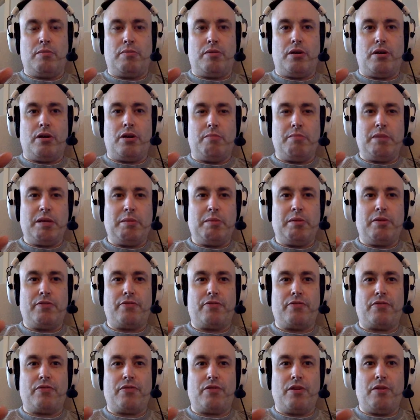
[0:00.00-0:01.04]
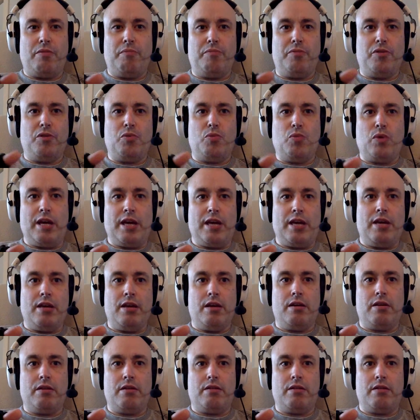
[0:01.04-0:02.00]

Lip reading: apart maybe from the Wii,